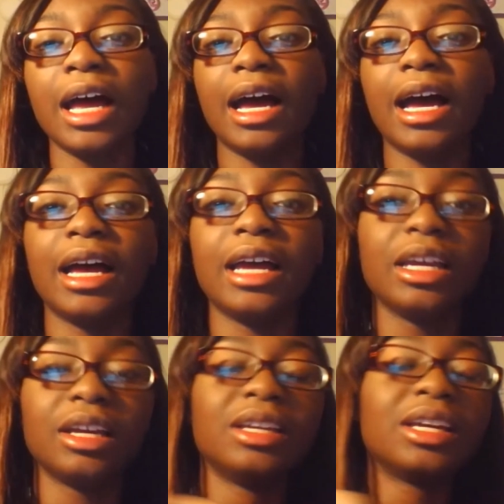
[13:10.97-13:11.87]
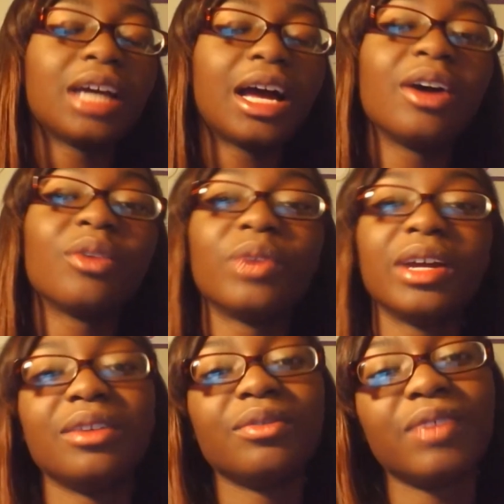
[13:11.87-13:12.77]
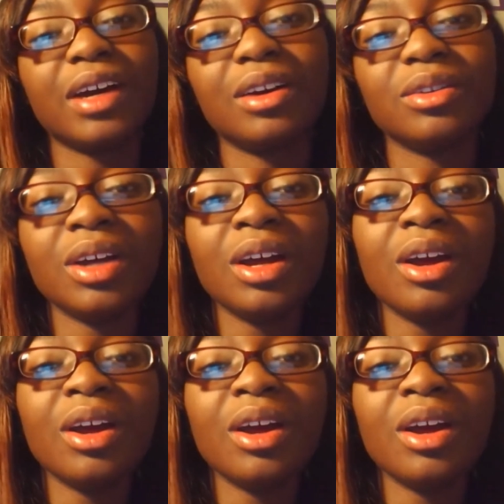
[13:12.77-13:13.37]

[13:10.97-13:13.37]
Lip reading: I went and found